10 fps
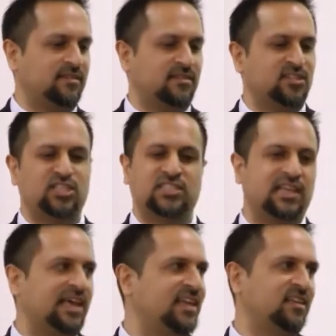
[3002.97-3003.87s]
She's
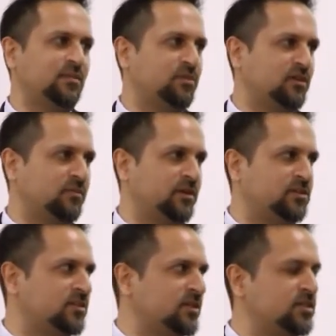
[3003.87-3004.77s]
delayed in the pilgrimage.
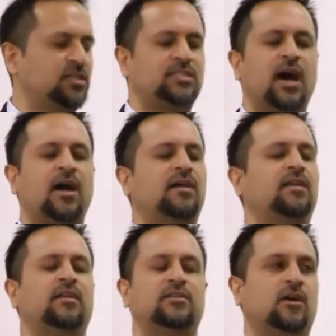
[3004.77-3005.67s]
She's tired and
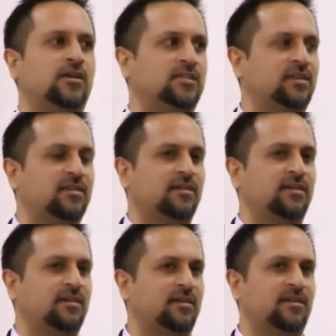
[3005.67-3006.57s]
exhausted.
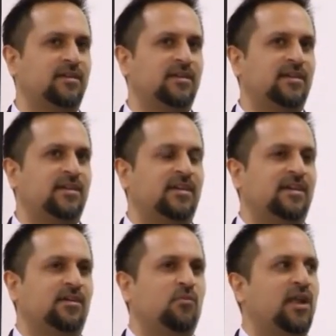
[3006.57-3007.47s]

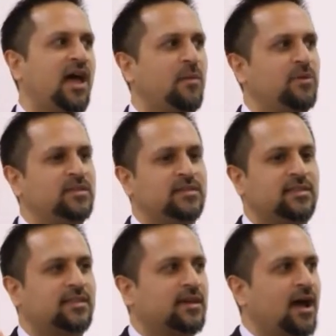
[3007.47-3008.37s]
What happens is
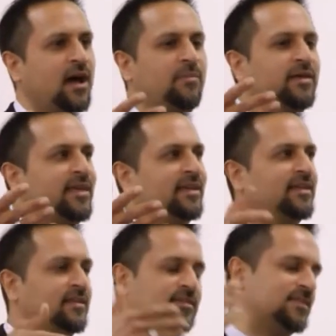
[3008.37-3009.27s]
that the Kaaba then,
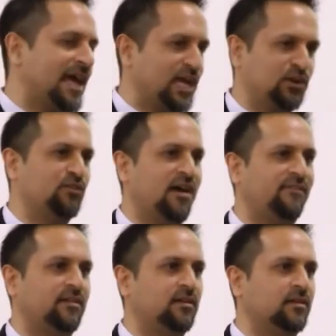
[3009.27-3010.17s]
this is
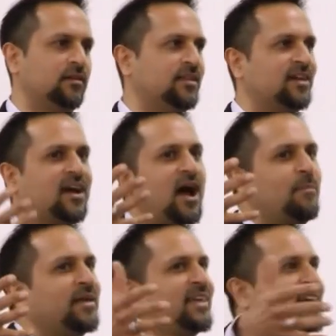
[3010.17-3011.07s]
hagiographical, the Kaaba then